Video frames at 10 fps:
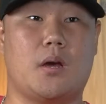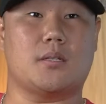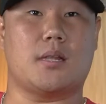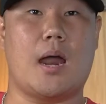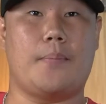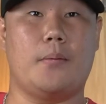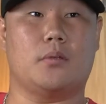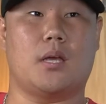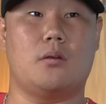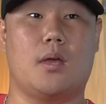a lot of people
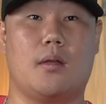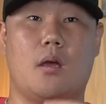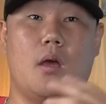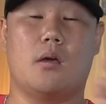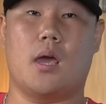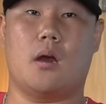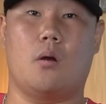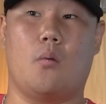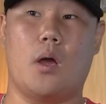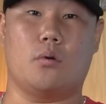tend to get carried
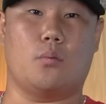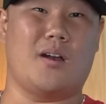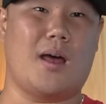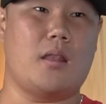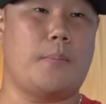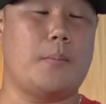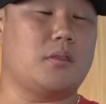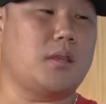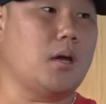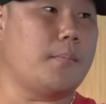away with what other
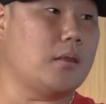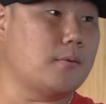people think about them.